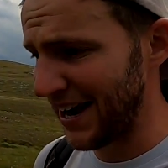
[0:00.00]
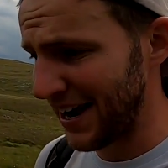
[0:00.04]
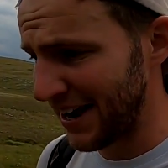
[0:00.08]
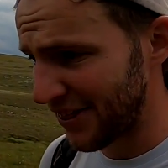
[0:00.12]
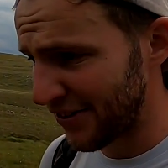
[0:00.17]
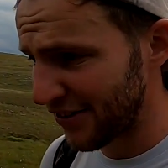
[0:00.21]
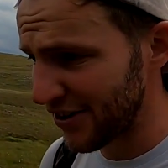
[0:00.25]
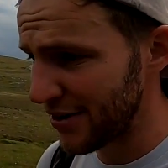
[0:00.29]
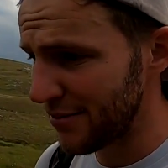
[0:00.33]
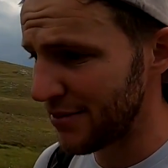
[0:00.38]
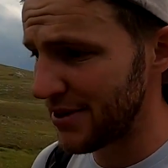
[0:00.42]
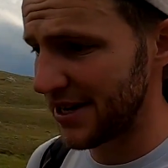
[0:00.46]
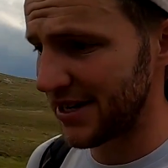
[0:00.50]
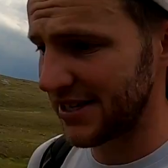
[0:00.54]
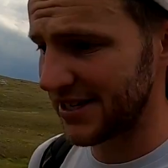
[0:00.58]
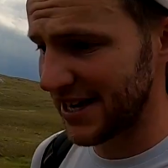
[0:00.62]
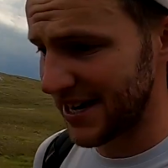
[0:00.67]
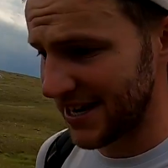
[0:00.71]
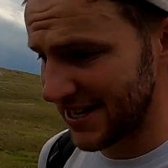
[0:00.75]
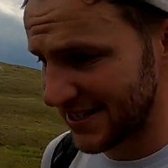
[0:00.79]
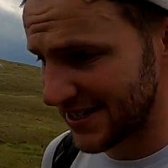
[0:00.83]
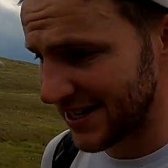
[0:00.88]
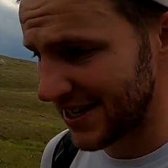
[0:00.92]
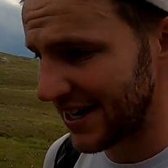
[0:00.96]
And 3 weeks
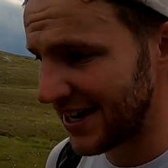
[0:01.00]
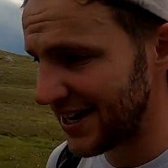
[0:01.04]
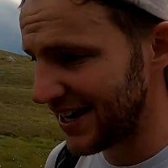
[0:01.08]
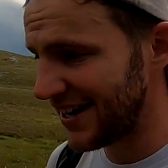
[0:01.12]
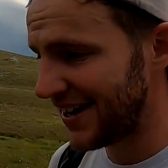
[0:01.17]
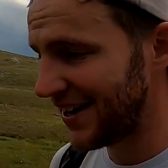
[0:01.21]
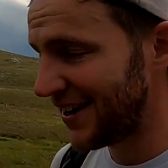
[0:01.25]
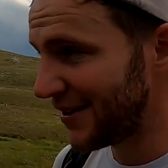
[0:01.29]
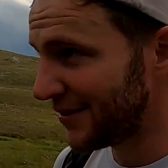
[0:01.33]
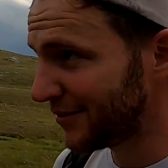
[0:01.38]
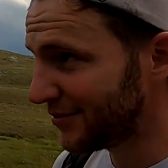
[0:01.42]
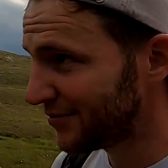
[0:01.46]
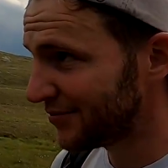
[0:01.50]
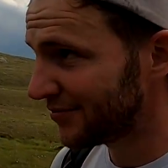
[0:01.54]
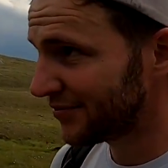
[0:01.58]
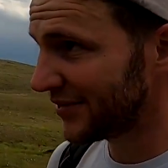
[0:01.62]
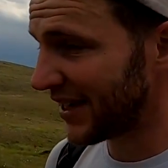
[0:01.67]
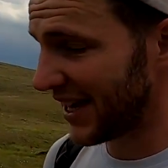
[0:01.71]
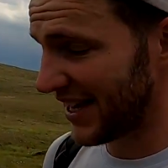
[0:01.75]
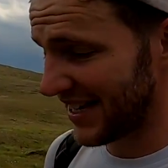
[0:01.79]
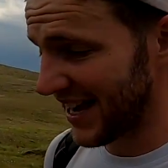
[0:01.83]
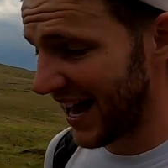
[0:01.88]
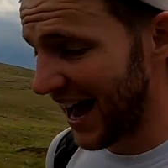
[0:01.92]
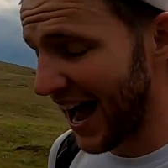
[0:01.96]
is
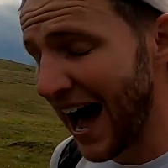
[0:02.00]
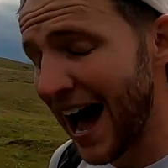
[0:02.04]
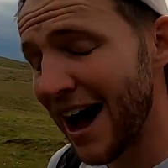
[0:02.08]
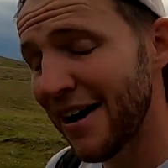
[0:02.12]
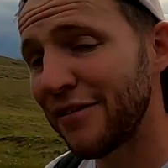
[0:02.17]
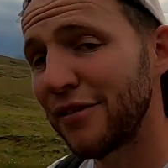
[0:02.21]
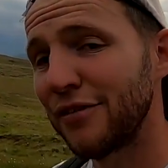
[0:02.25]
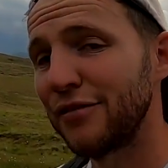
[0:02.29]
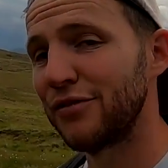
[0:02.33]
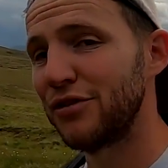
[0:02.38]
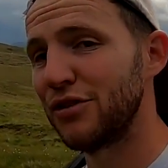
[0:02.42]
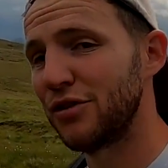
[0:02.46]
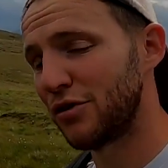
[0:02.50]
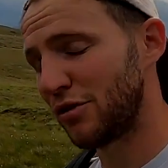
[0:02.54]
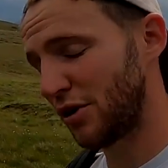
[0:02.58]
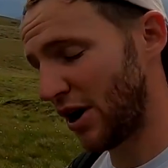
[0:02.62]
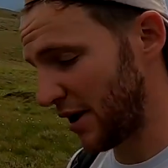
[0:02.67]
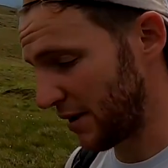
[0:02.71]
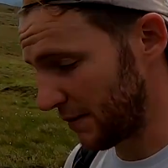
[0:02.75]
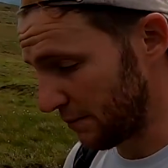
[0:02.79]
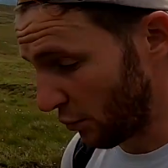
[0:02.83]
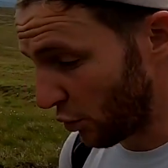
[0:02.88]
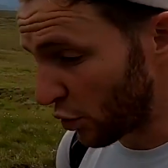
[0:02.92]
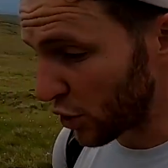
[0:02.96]
half of
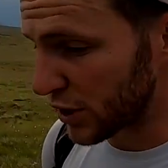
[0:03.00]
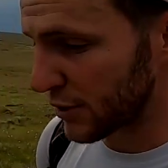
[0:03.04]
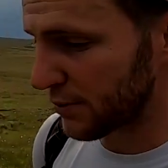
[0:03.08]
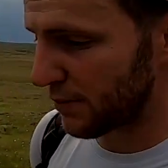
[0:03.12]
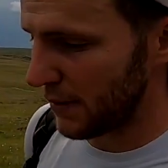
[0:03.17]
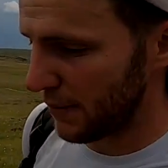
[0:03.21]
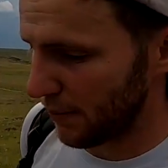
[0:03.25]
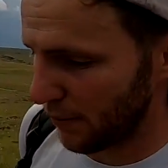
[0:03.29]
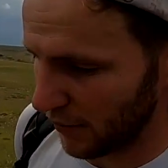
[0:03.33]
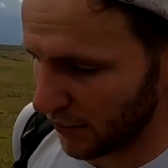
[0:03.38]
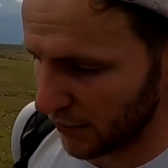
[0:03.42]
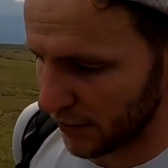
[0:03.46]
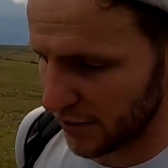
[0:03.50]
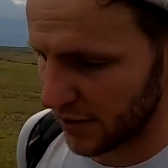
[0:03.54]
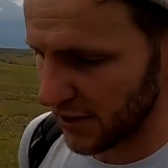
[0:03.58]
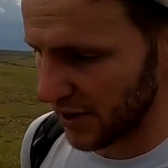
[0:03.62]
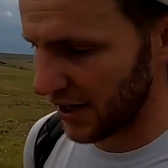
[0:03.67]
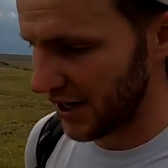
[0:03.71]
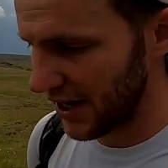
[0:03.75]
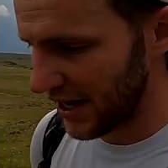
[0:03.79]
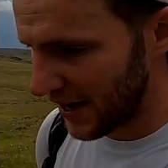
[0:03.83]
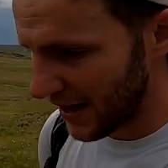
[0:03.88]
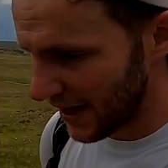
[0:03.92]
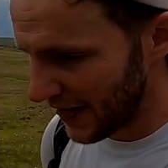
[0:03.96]
most people's
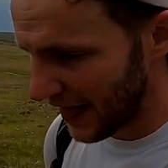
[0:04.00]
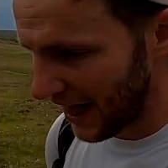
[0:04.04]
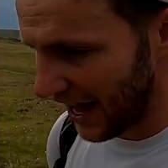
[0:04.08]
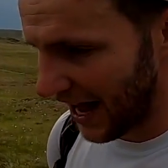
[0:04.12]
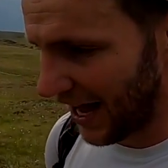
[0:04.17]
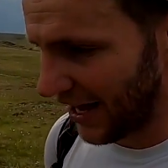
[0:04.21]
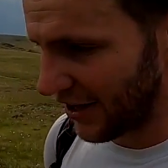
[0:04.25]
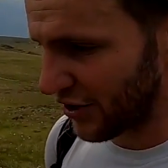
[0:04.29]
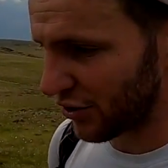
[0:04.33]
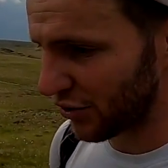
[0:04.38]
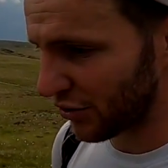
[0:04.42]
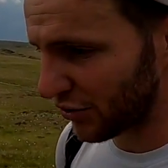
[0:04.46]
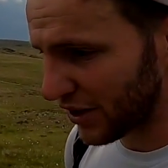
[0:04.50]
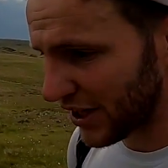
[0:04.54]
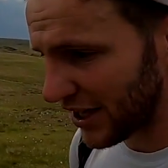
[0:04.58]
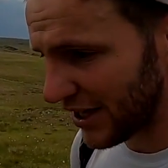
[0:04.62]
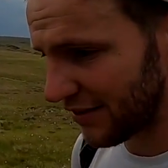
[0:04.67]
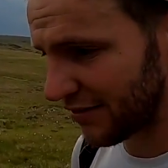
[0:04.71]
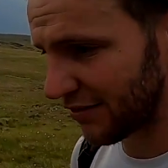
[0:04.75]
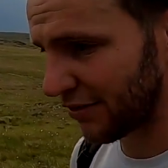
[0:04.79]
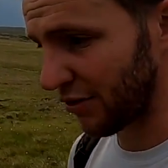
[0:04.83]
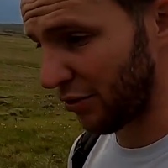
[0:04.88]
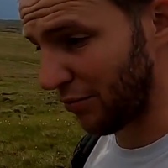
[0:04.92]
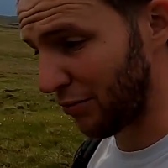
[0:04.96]
annual
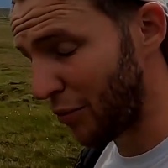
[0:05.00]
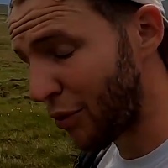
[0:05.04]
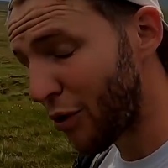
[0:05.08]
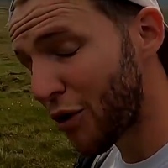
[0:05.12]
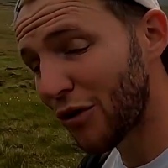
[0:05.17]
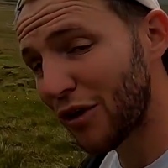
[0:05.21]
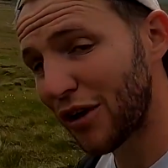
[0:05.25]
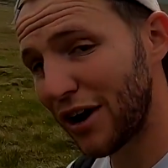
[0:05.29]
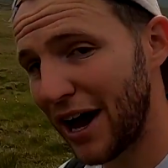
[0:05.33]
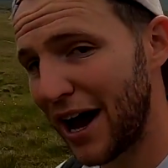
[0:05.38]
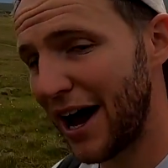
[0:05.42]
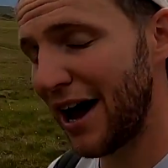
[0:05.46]
leave, more than